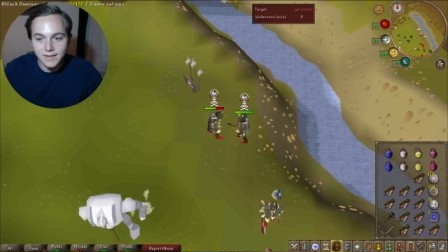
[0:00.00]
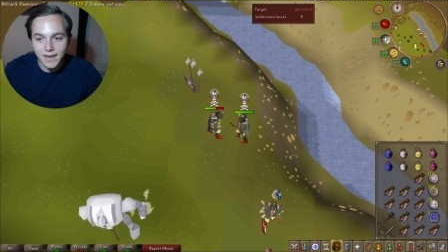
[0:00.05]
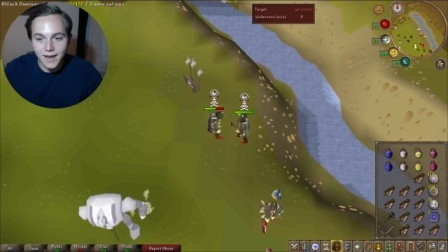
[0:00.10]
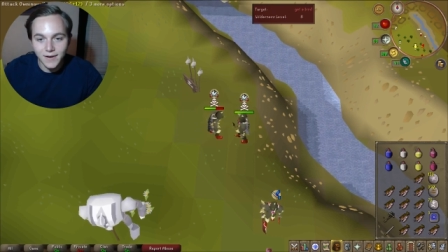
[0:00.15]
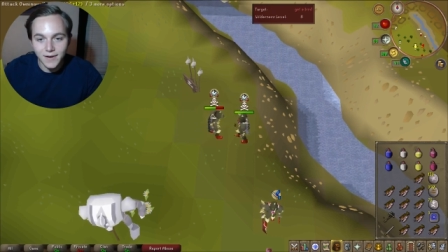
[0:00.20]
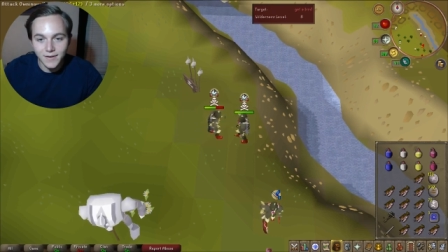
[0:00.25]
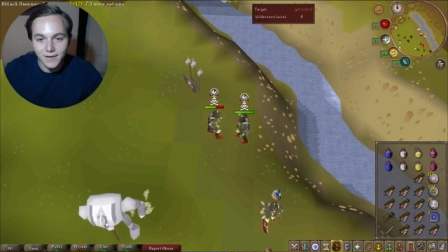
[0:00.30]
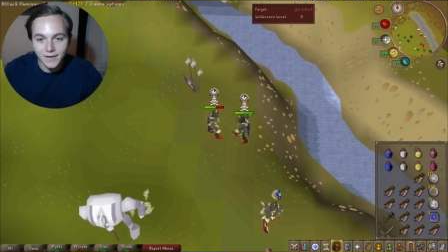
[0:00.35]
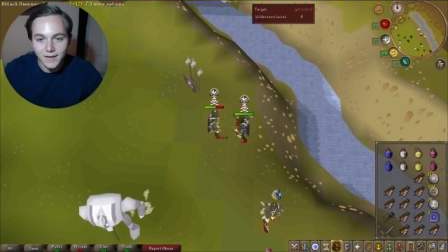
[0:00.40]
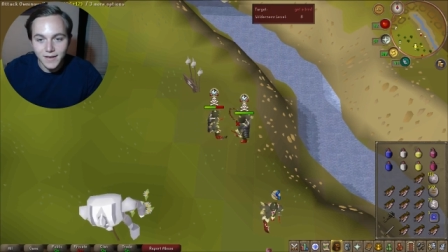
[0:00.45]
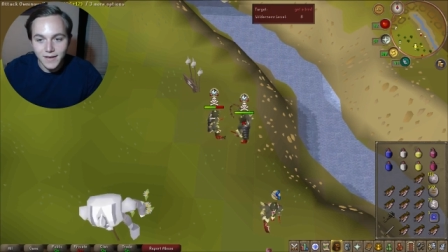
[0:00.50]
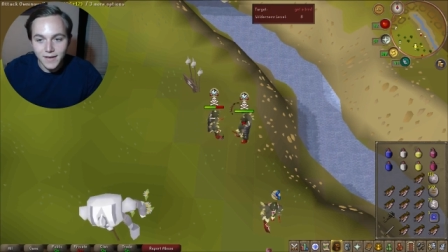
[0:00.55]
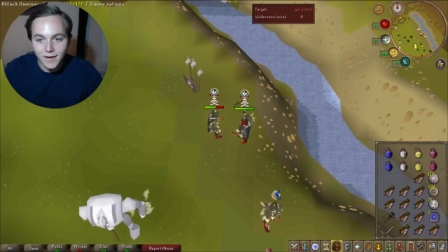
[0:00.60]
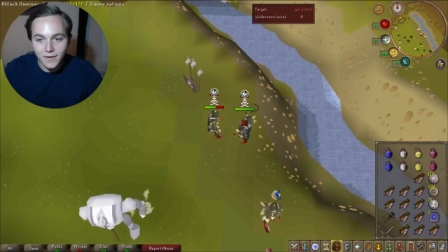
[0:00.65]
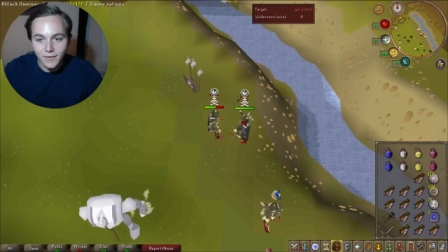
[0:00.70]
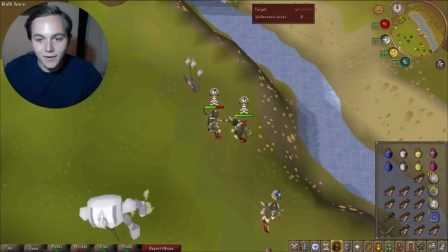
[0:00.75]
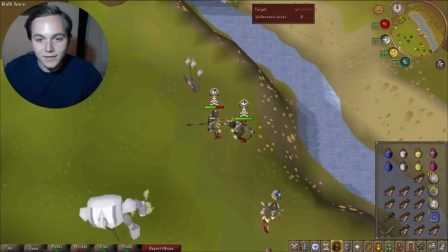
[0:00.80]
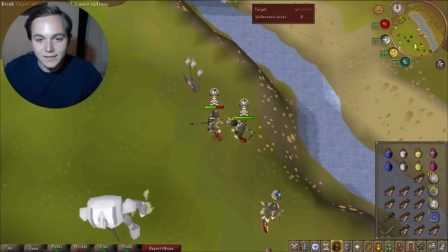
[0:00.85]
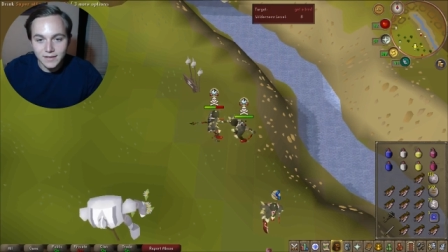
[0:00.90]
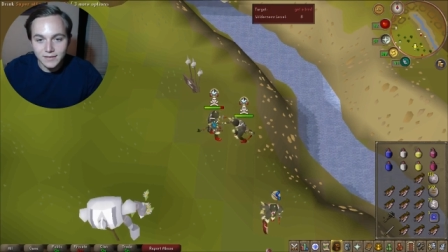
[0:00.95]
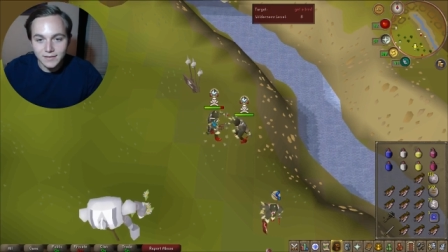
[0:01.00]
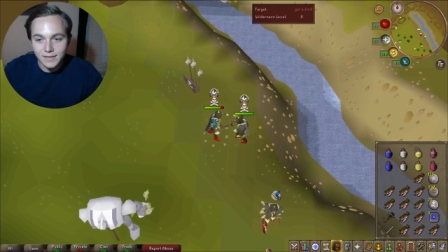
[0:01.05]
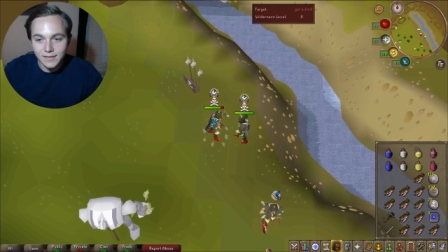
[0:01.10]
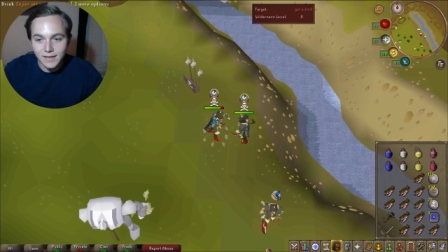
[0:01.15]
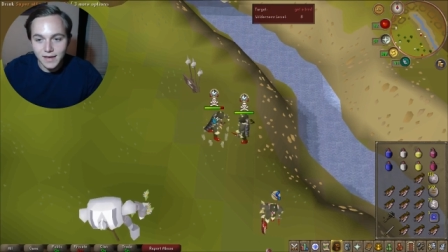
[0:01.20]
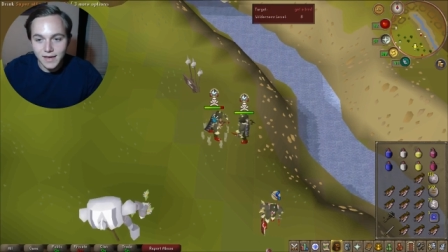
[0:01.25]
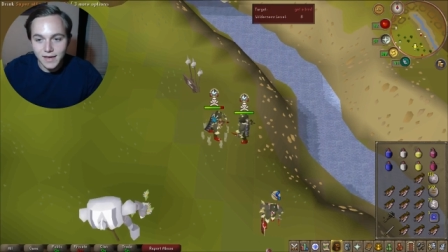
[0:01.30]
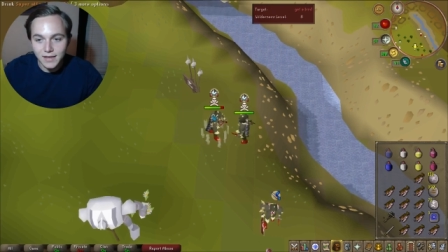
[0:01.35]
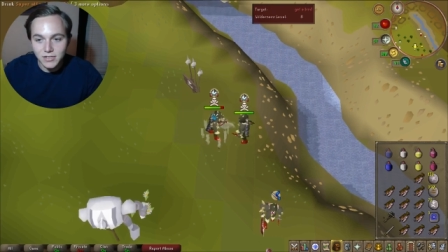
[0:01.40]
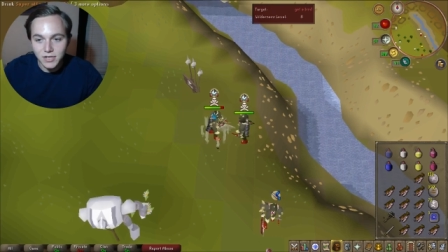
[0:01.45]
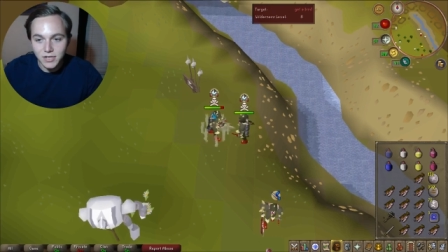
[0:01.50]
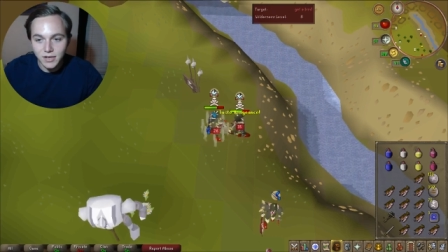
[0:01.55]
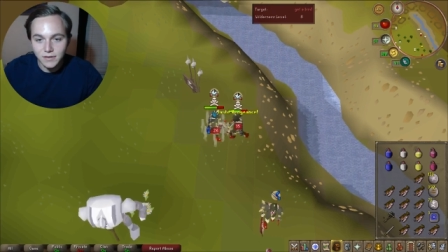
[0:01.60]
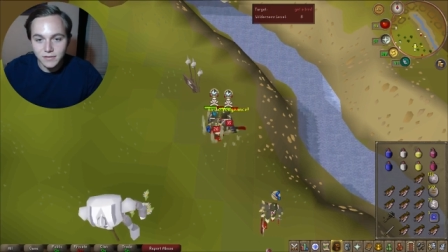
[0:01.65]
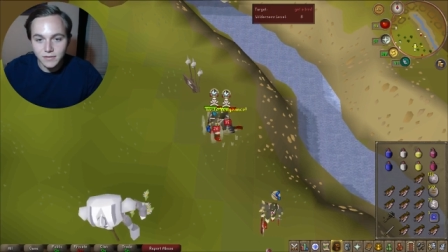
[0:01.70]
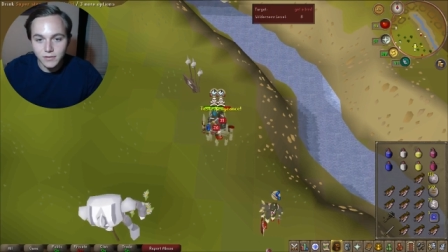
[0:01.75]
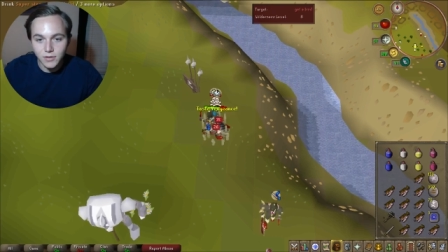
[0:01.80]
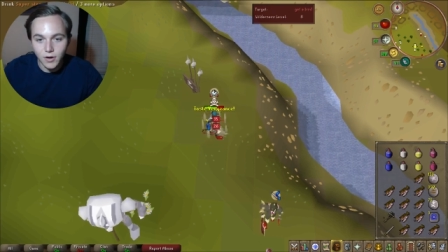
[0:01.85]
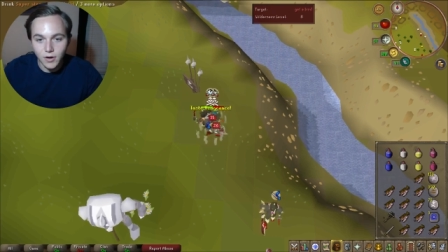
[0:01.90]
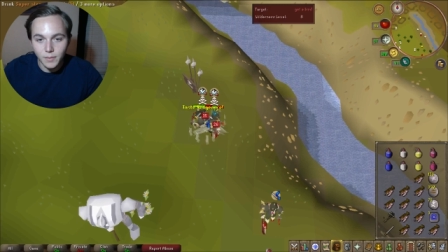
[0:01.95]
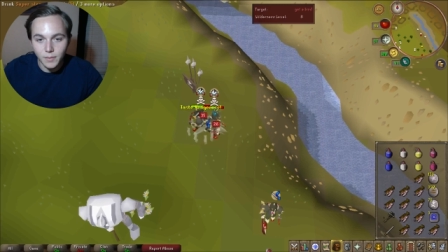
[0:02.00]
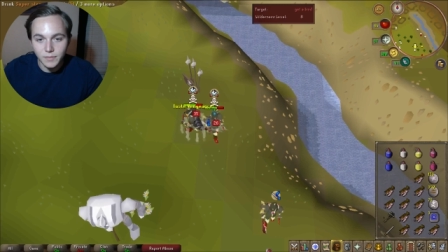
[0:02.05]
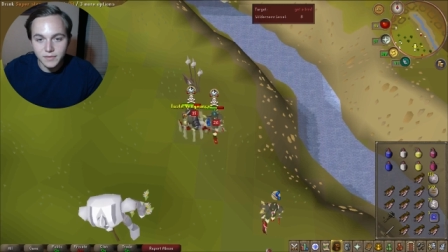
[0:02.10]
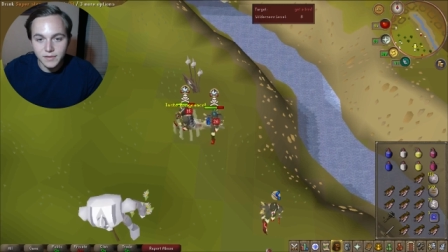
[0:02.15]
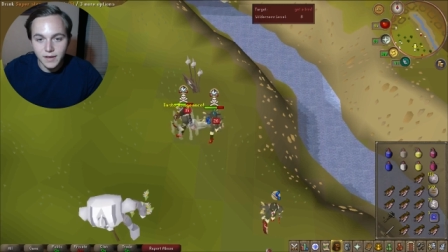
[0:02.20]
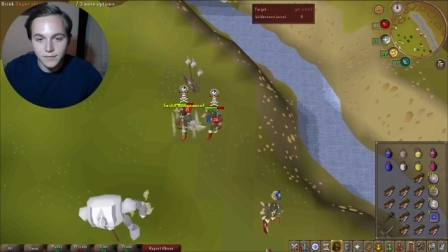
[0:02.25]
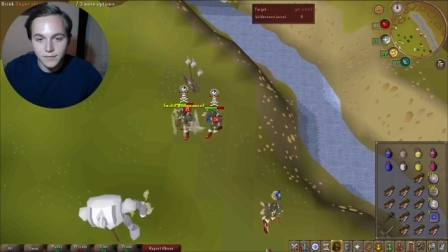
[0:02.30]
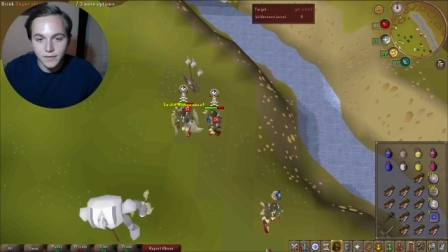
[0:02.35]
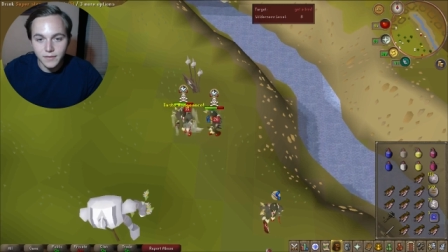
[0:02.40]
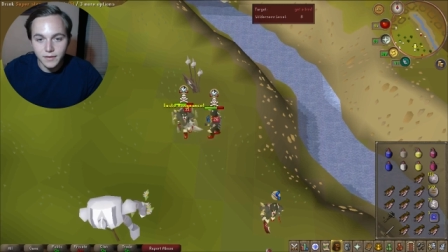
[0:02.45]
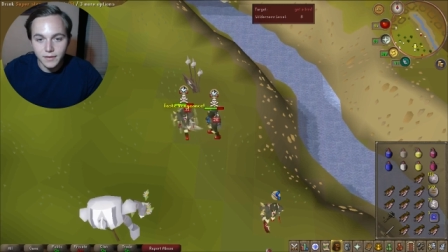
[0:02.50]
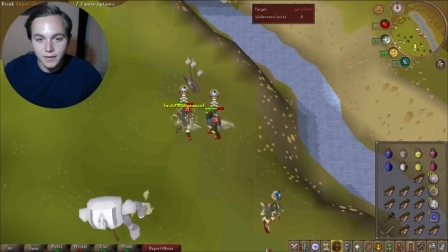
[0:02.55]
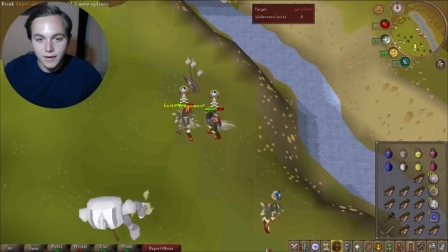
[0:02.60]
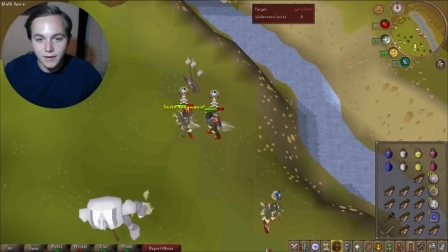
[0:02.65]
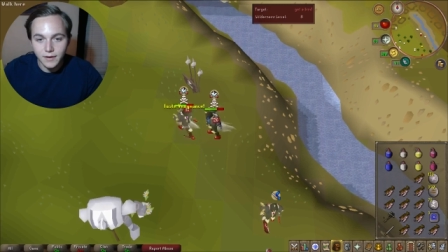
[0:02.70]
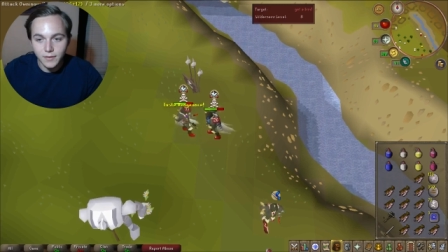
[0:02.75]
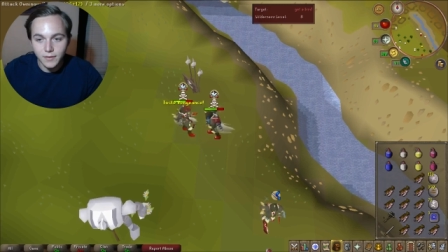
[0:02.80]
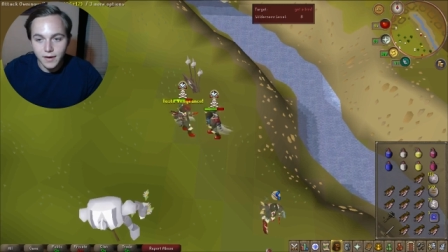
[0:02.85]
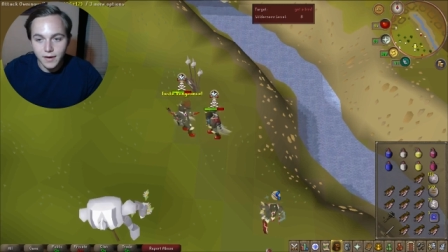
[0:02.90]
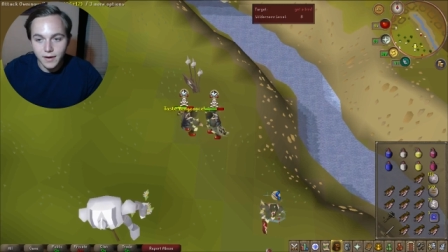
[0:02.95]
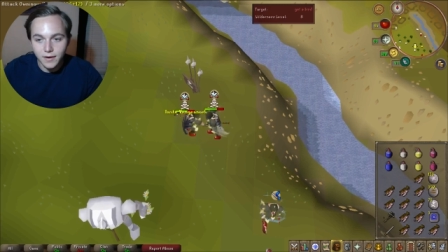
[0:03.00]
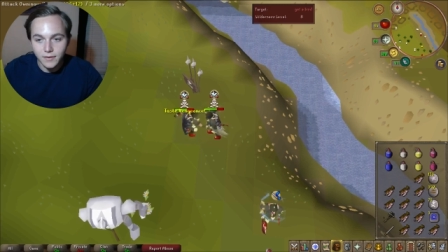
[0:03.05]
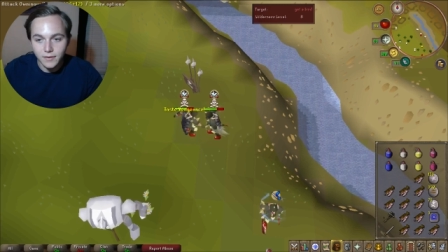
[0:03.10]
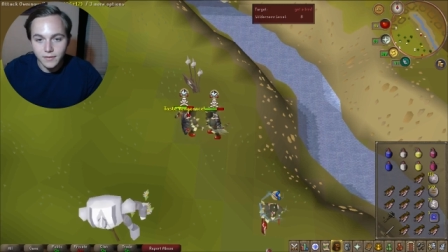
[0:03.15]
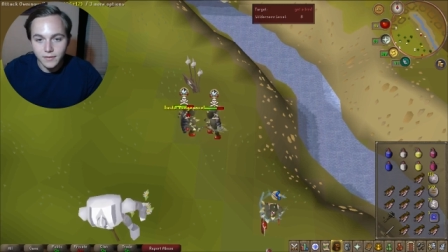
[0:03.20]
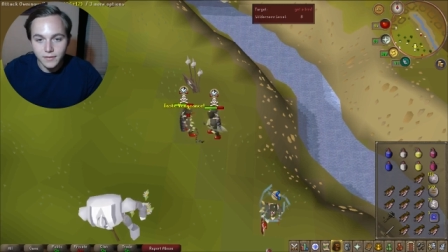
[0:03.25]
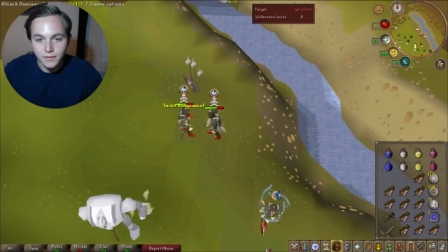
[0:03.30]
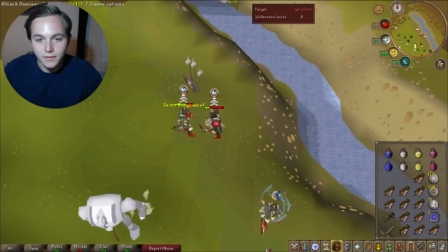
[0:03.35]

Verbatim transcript: scary. Once I see that AGS, you know I'm safing. I don't care.